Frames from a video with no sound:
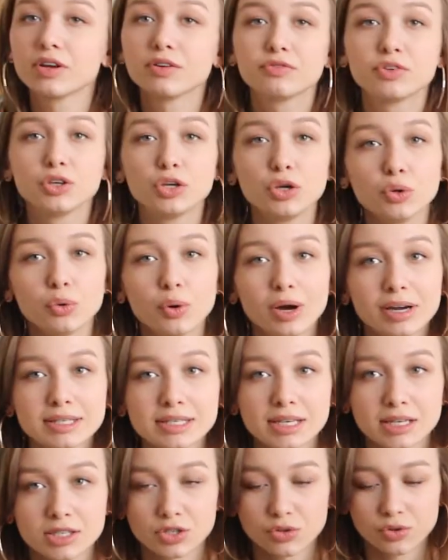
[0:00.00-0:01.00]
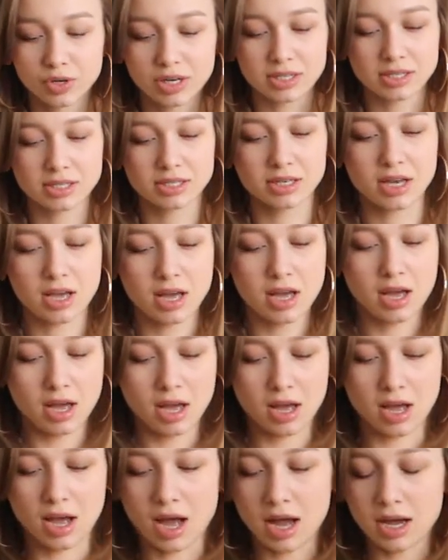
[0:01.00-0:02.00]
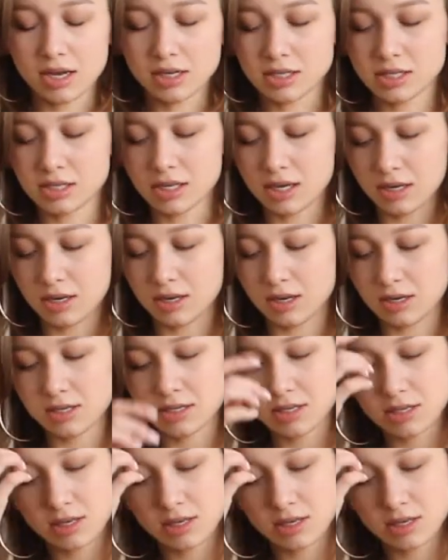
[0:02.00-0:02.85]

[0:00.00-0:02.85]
a few accessories, I decided